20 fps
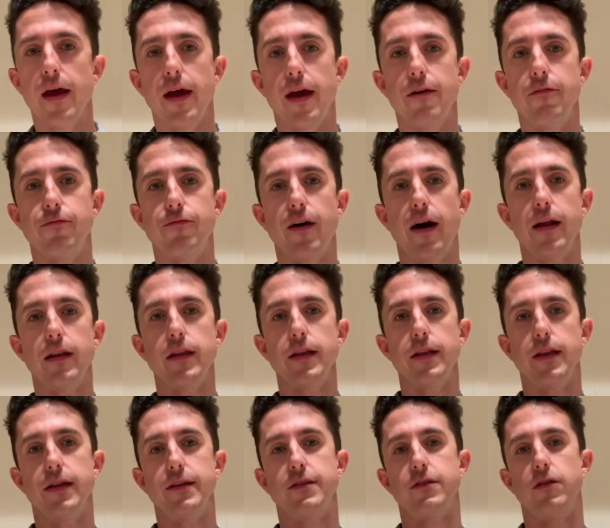And finally,
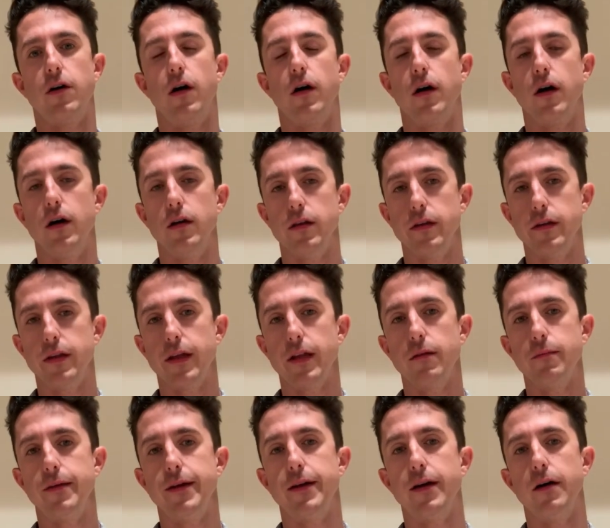let's talk a
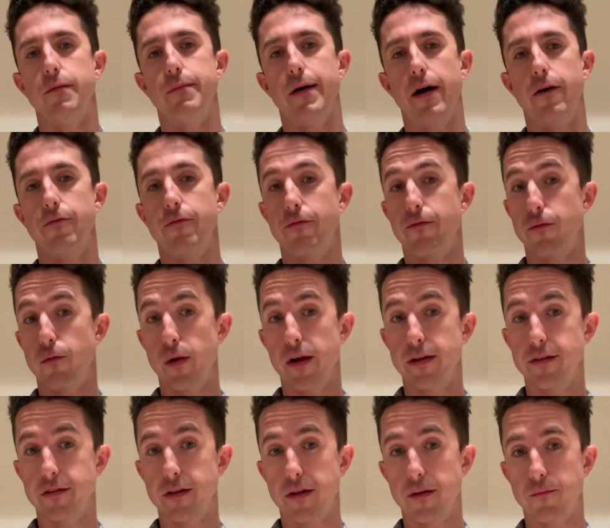little bit about
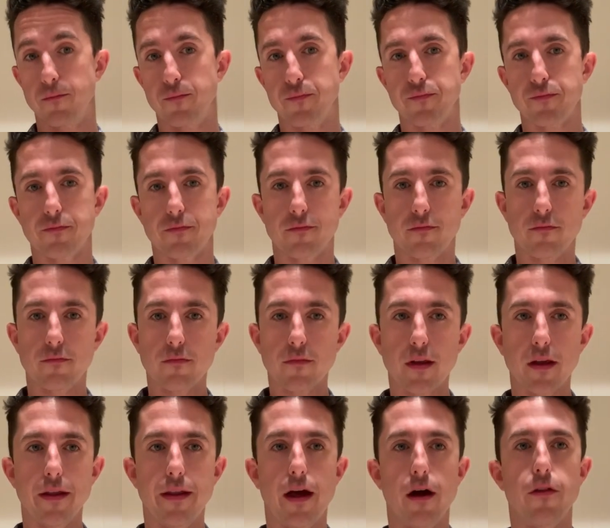phrasing.
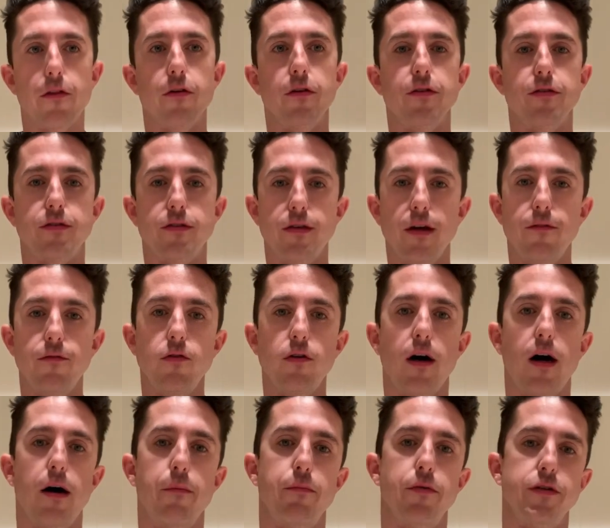Now, there are several
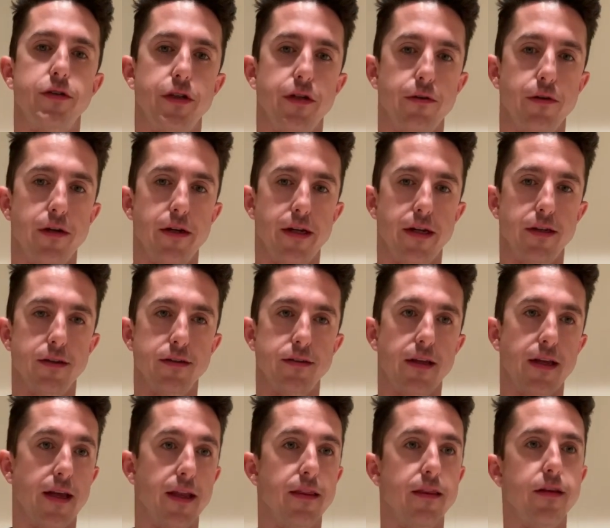opportunities
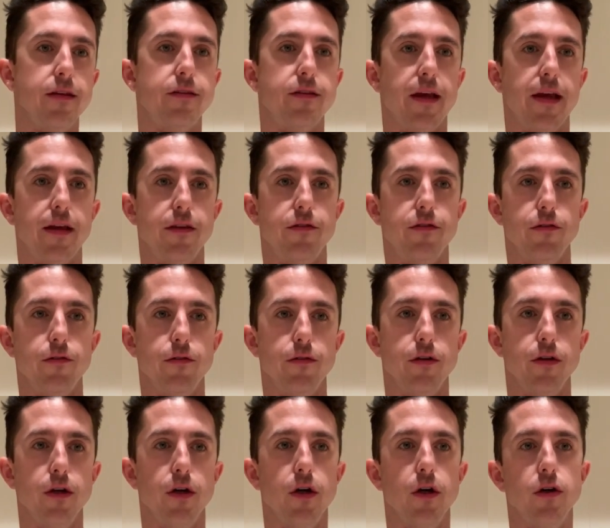in this etude
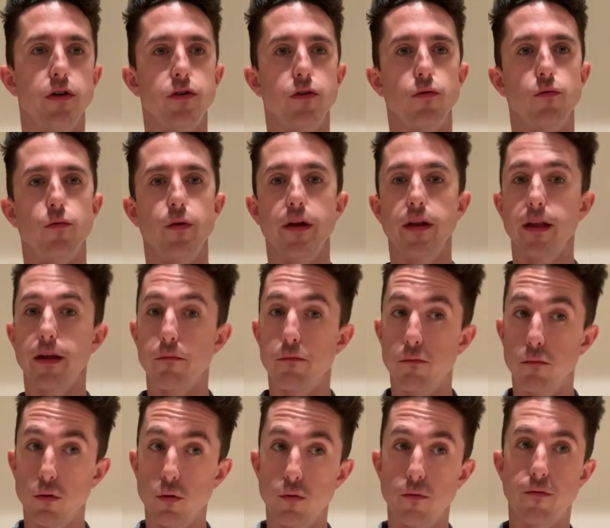to really
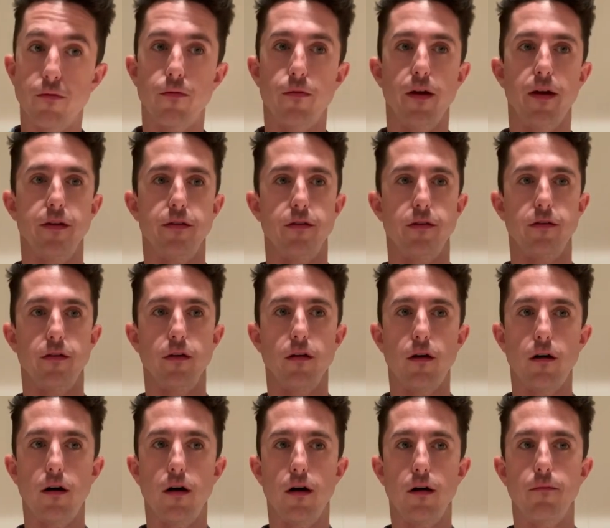move phrases
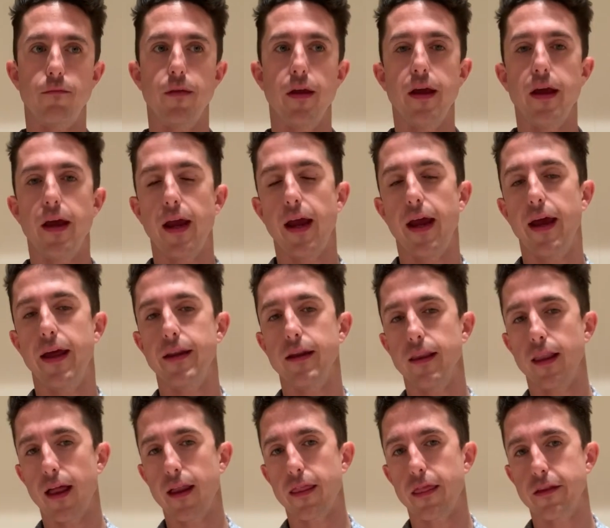along. And a
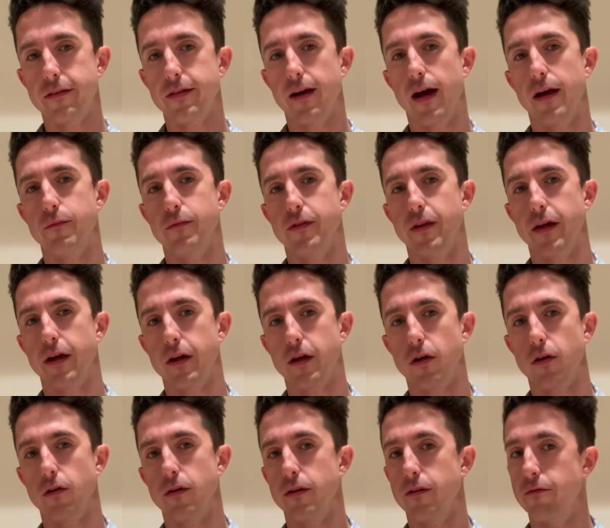lot of the times they
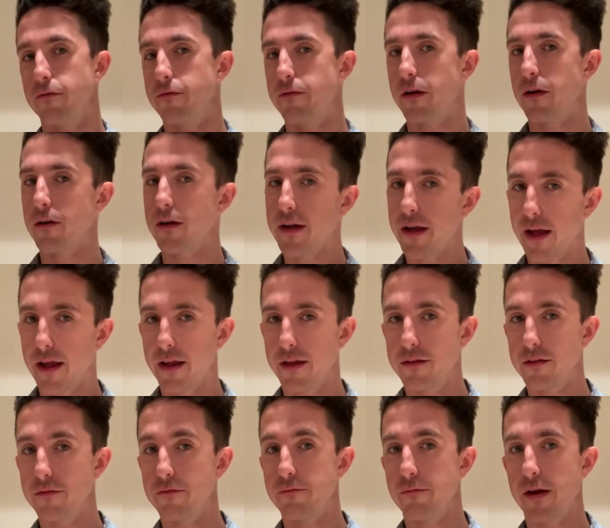occur at the very
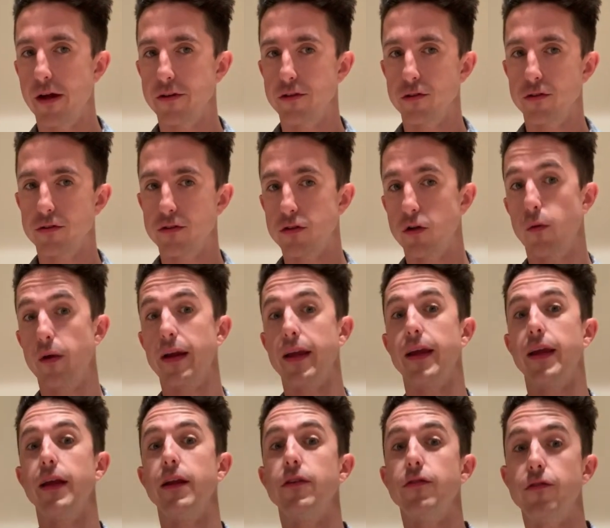end of measures going
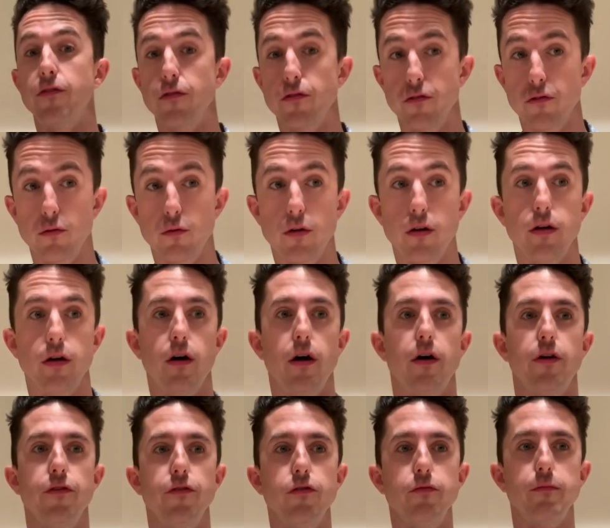into
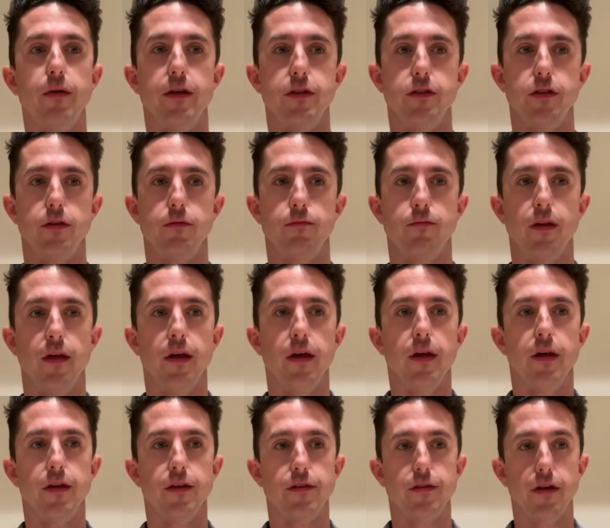a new measure,
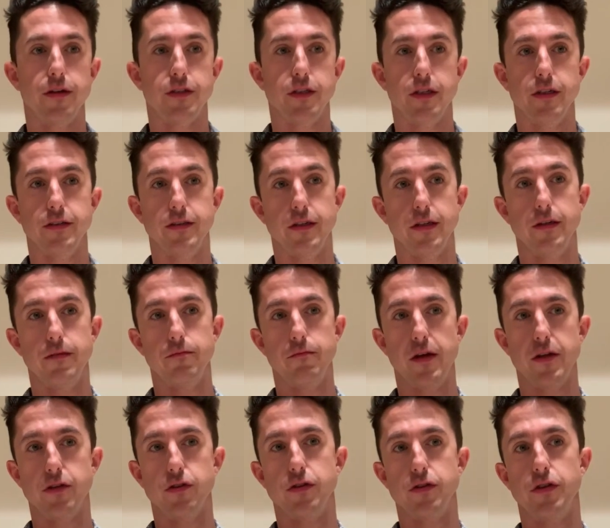such as in
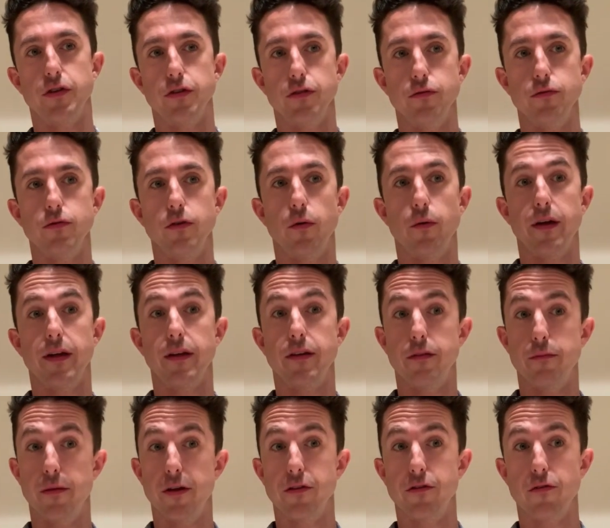measure 2 going
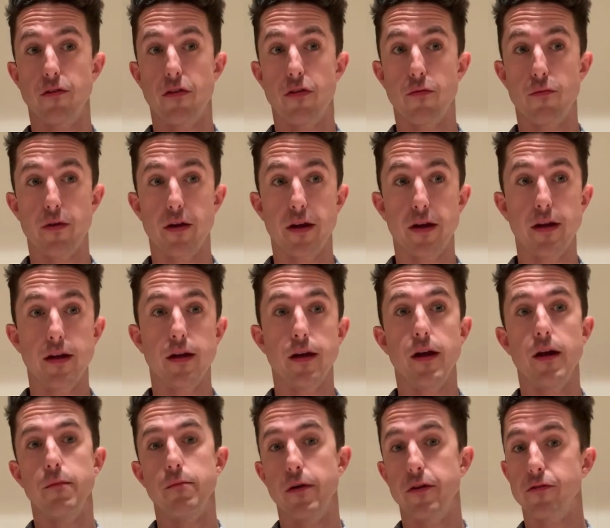into measure 3
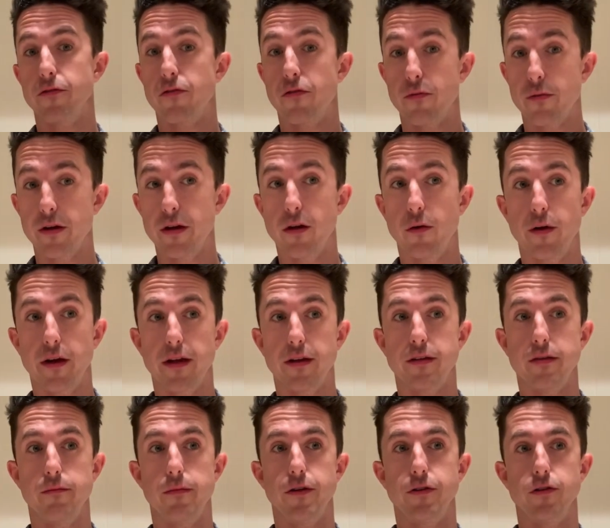going
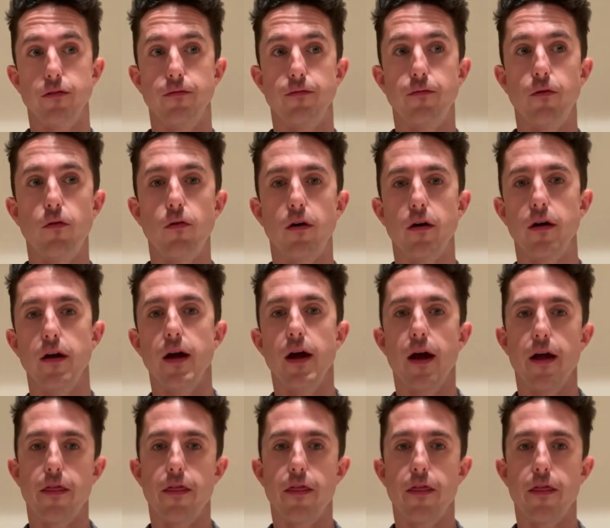into measure 4.